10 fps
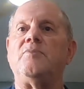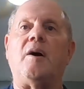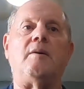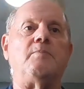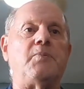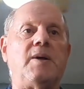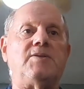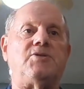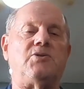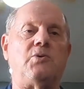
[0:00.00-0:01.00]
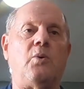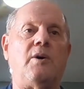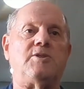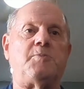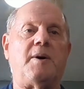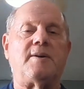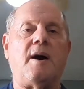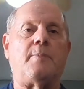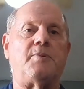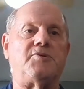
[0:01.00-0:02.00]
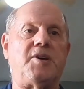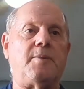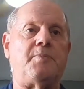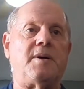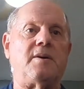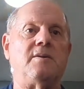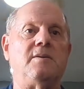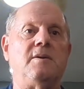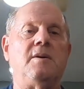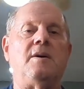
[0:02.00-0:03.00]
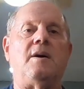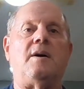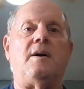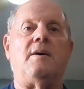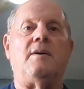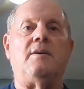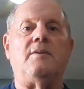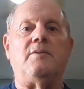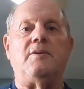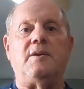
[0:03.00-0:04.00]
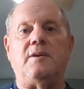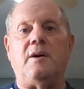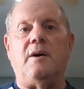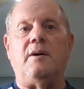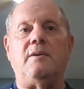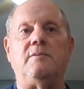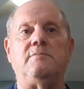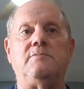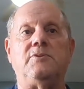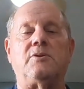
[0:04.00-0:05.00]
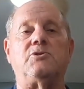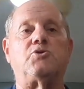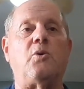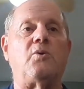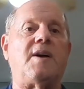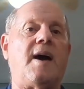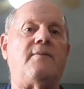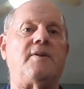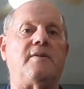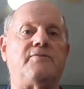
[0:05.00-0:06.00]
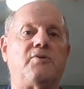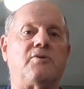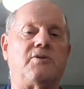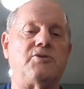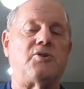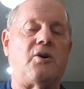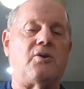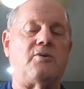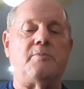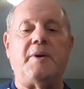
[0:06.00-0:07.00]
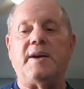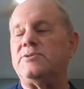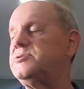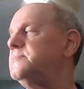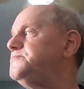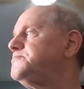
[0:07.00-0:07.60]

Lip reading: unpleasant noise by copper taping the control cavity of your guitar or bass.